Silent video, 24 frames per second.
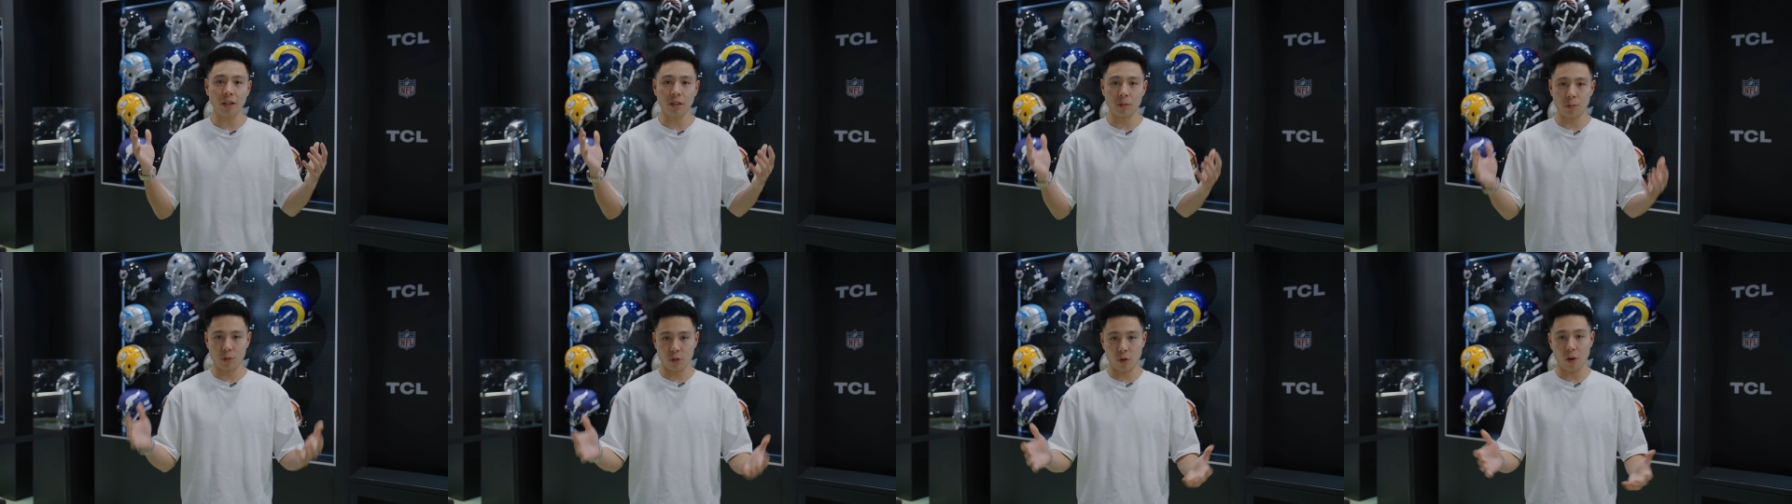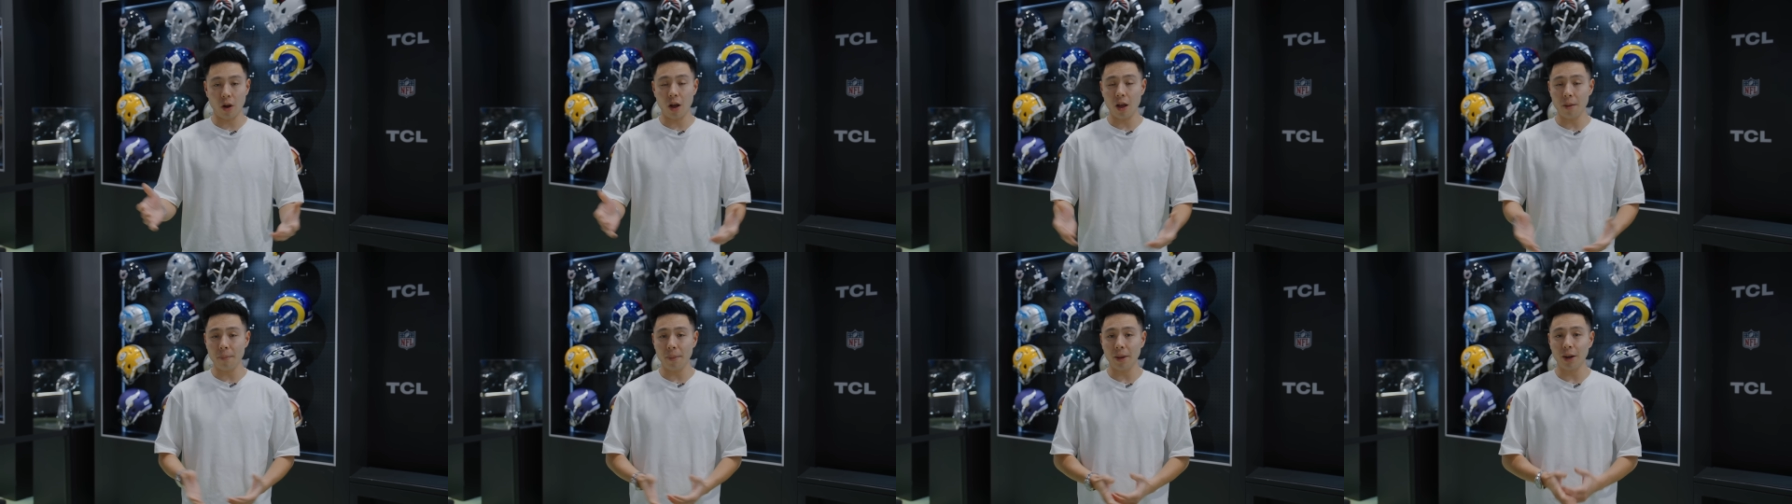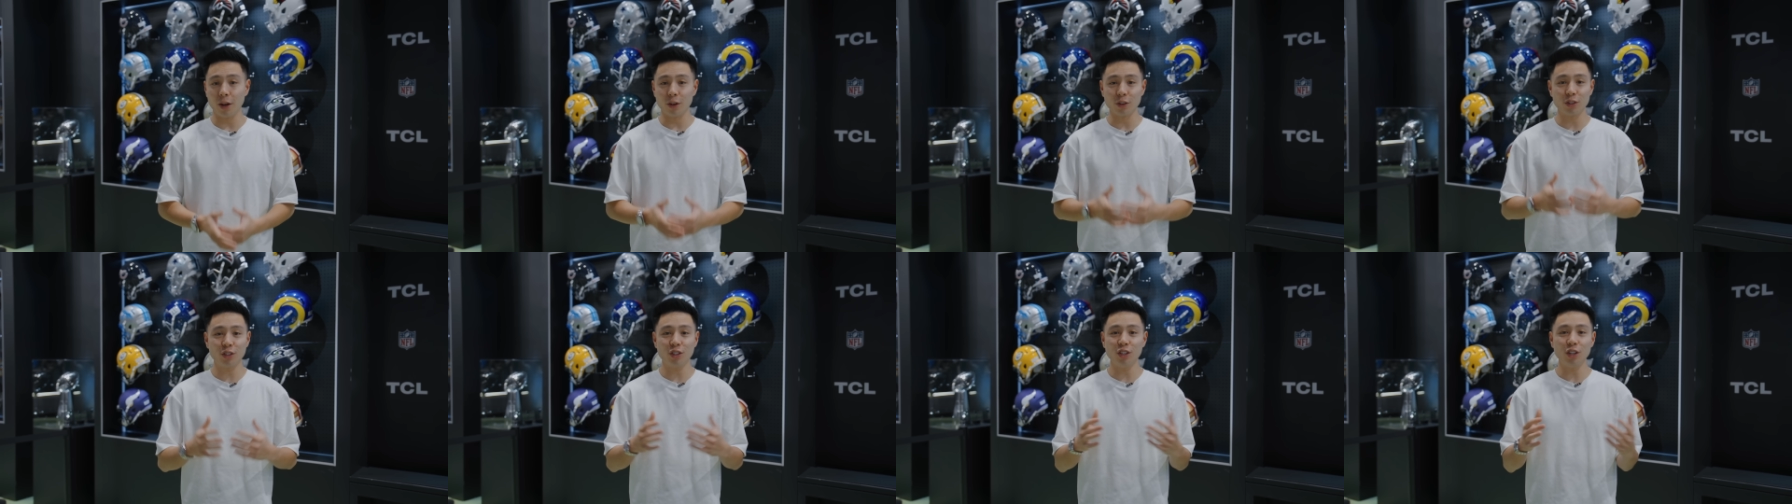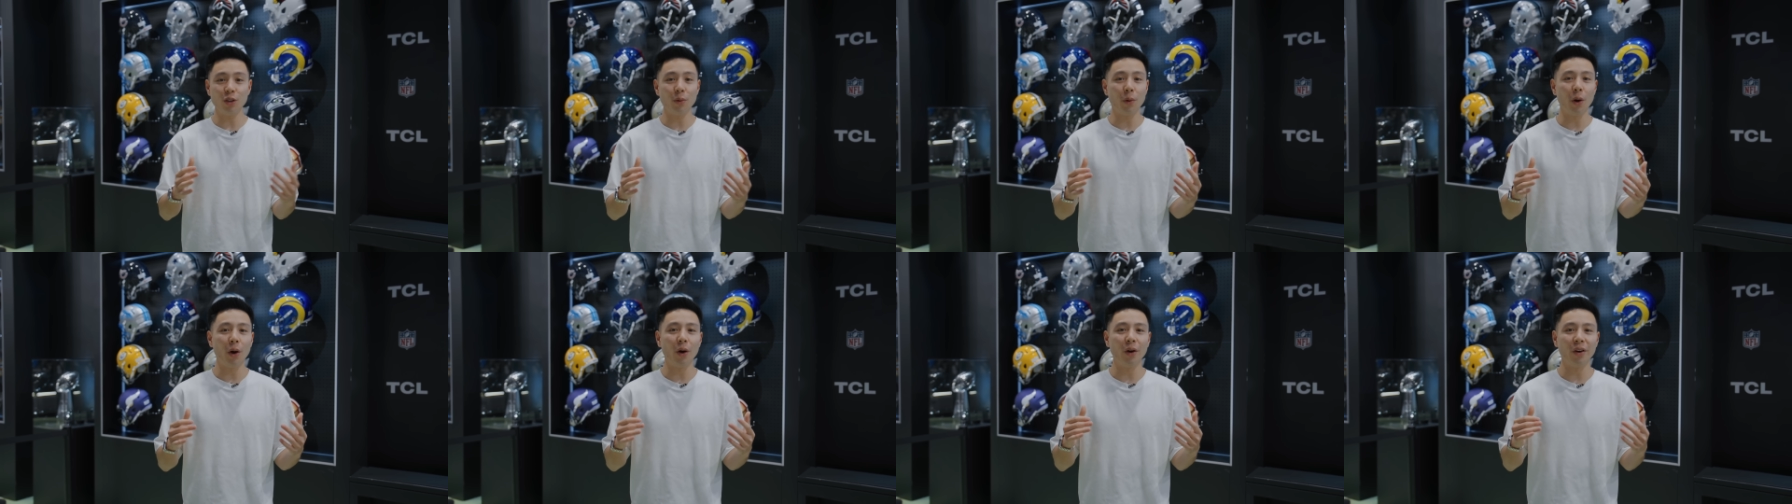subscribe, and I'll see
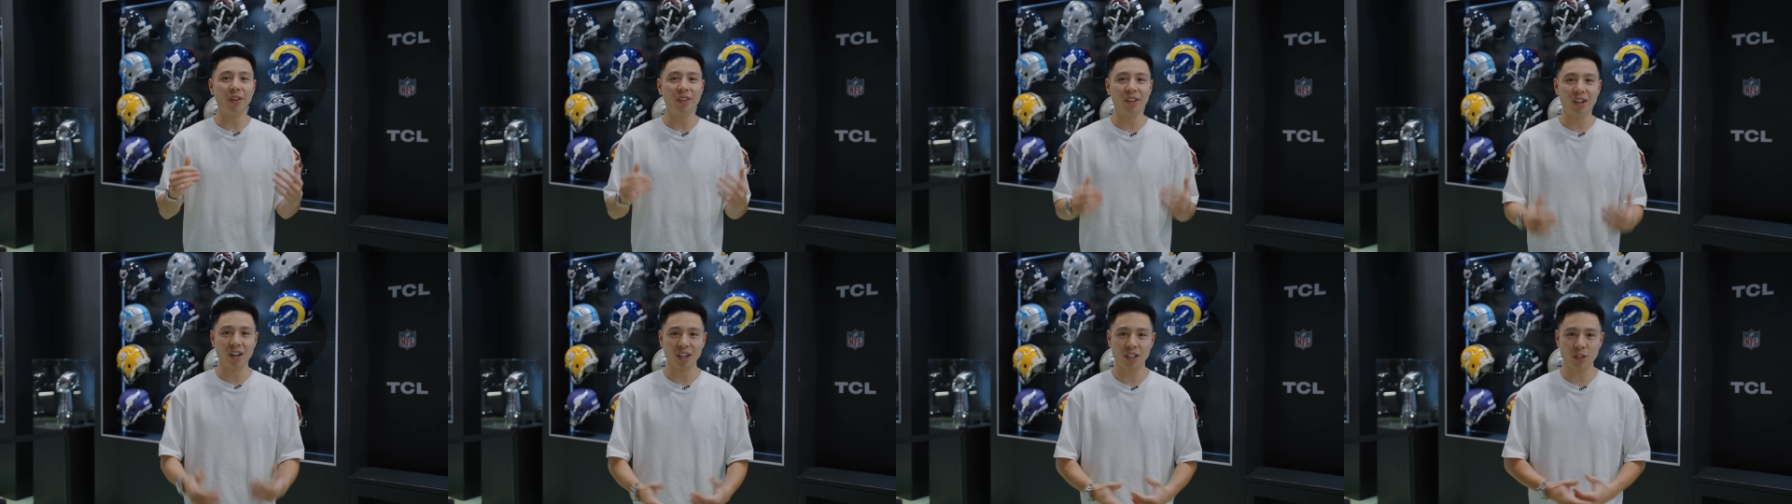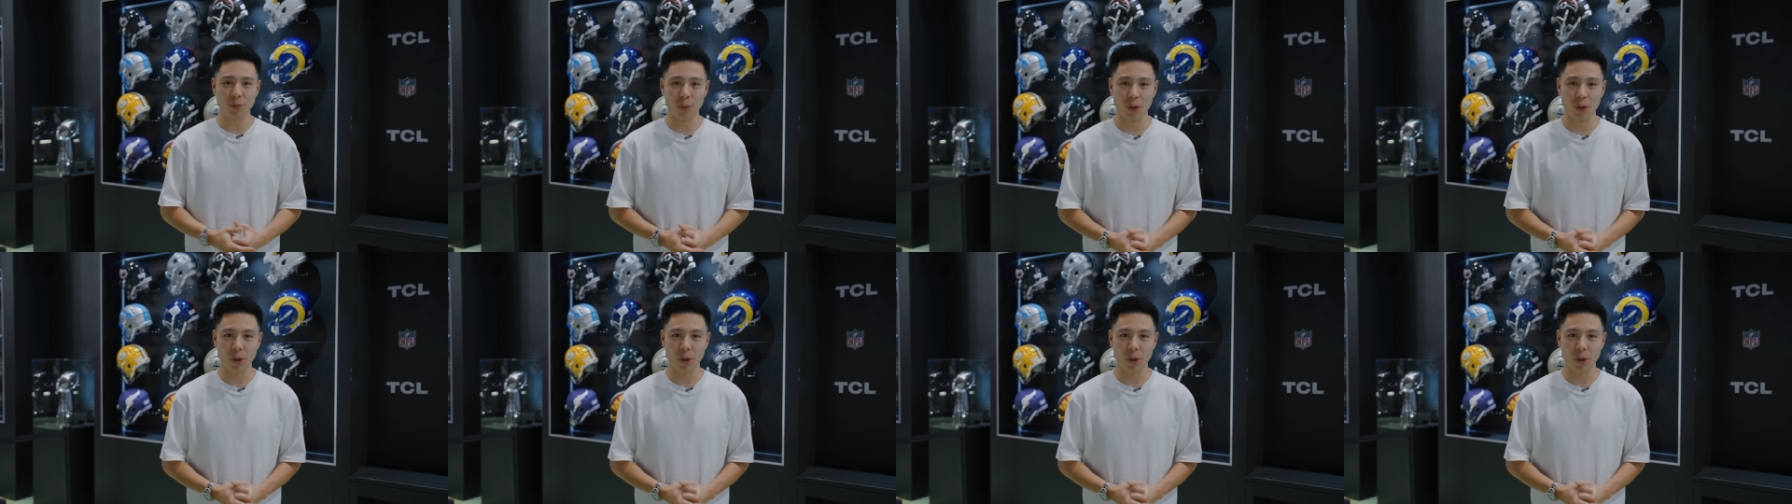you all in the next